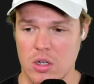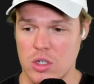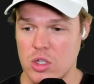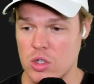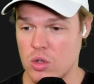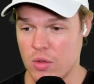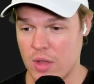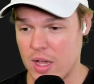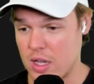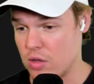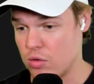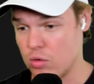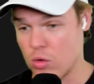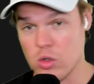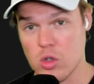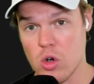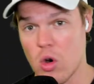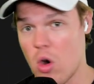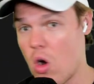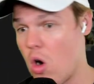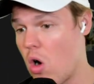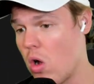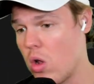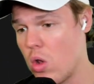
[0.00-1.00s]
So that, those are
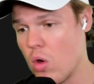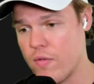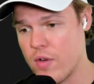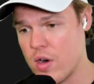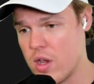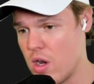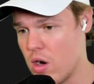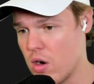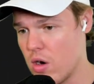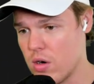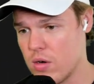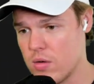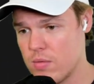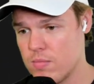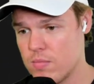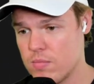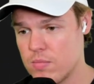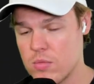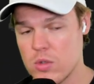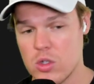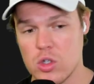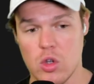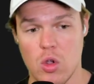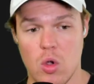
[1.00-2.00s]
all over here.
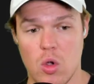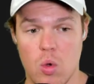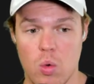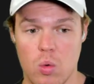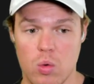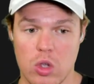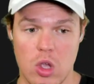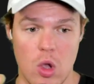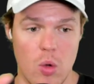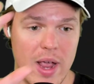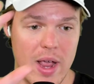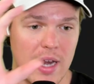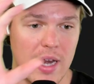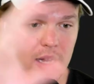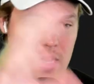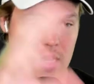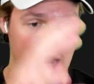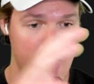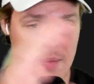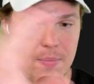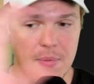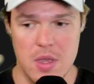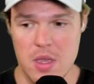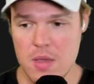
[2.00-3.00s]
So go ahead and
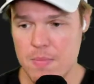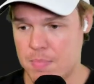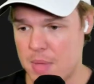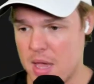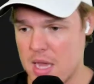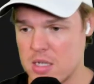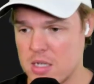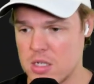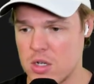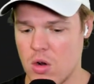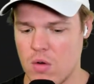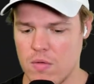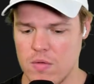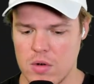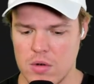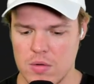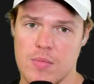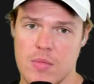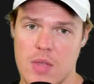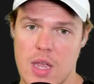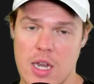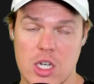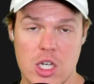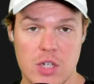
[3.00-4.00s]
copy, paste over.
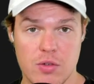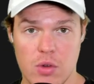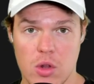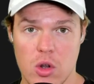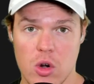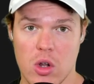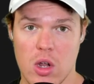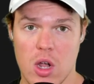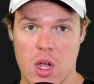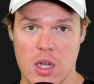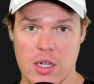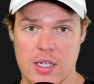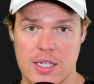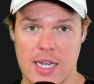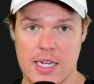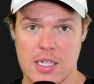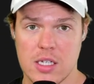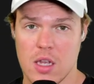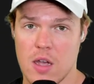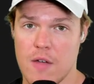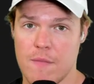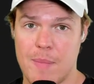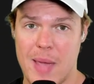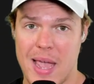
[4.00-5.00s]
And just for a little context
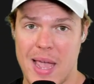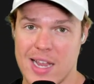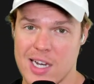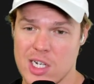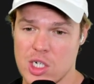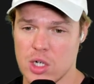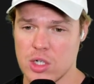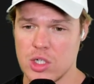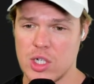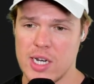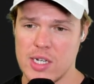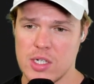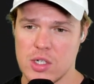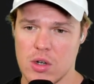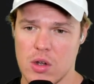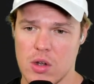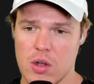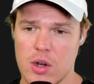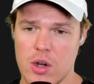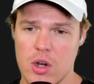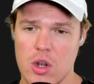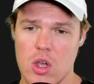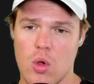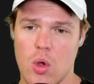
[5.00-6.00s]
of
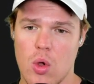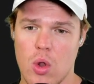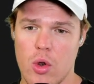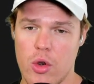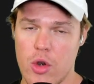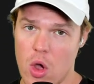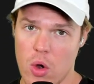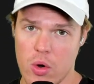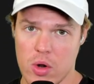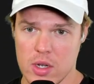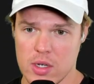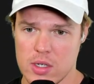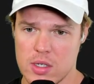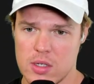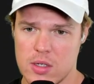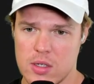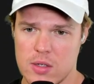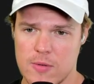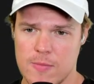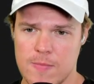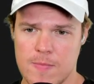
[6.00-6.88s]
package.json, notice